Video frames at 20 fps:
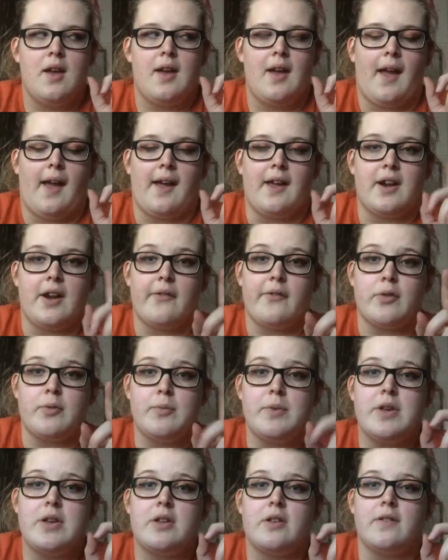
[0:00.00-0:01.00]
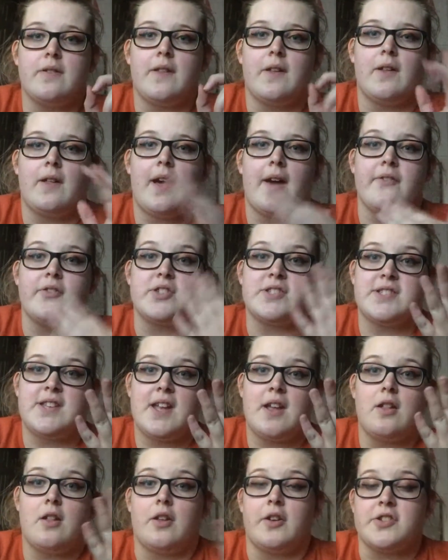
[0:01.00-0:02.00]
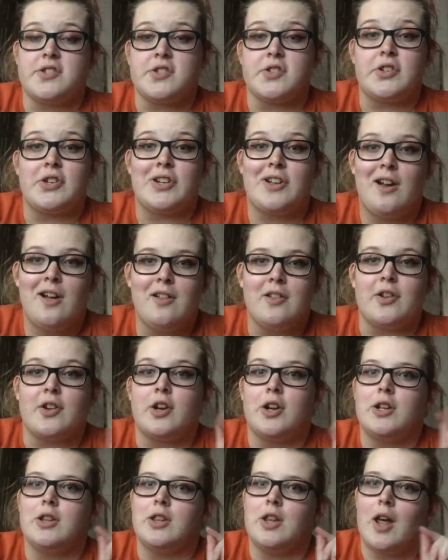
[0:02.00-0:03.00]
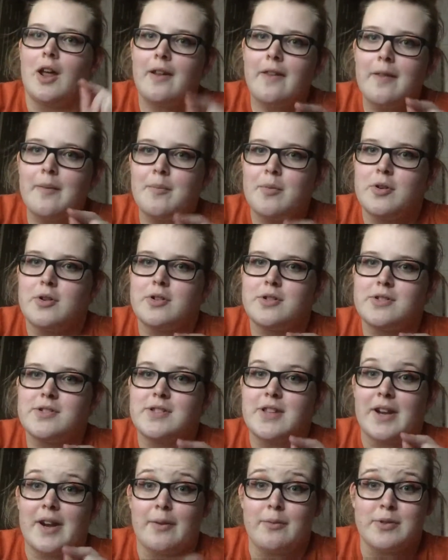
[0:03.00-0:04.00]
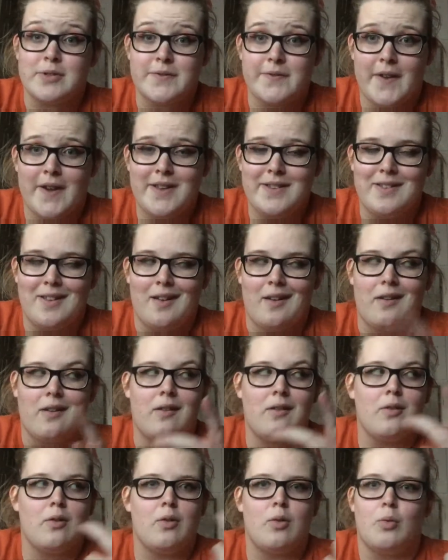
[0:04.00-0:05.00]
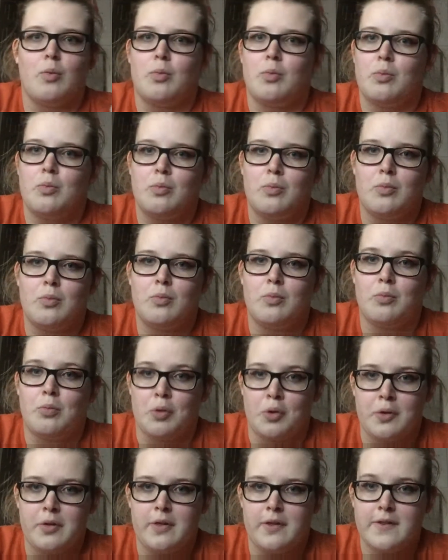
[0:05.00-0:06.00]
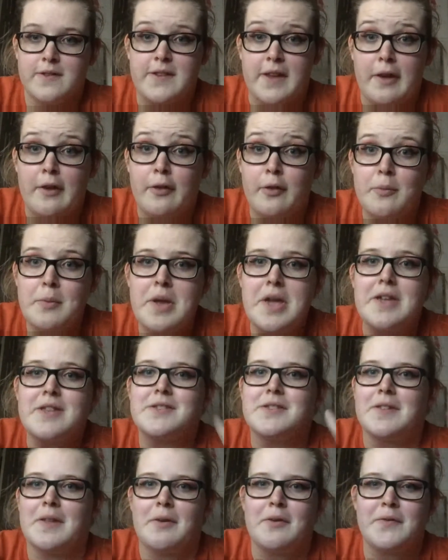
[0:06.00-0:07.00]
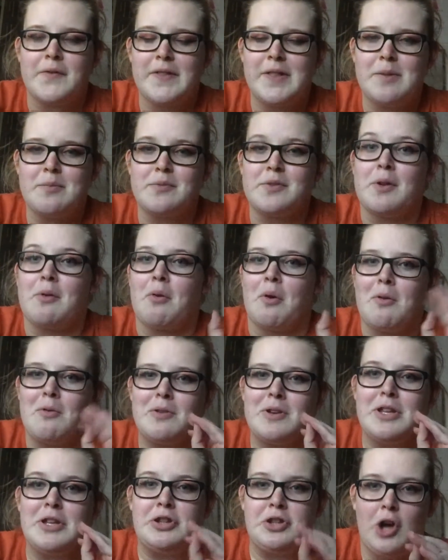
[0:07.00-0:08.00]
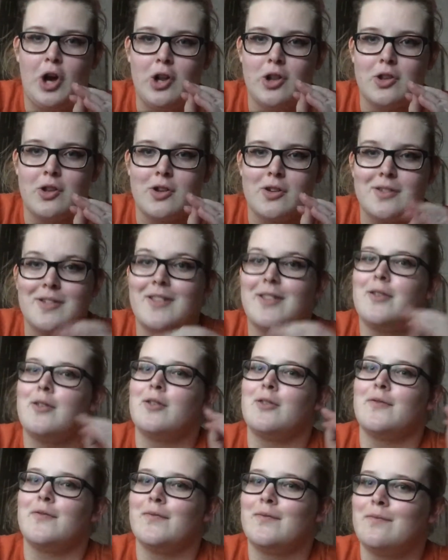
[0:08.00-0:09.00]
And every week they'll have a sale on a certain color. A lot of the books that I was finding were the sale of the week, so they were already $1, and then they're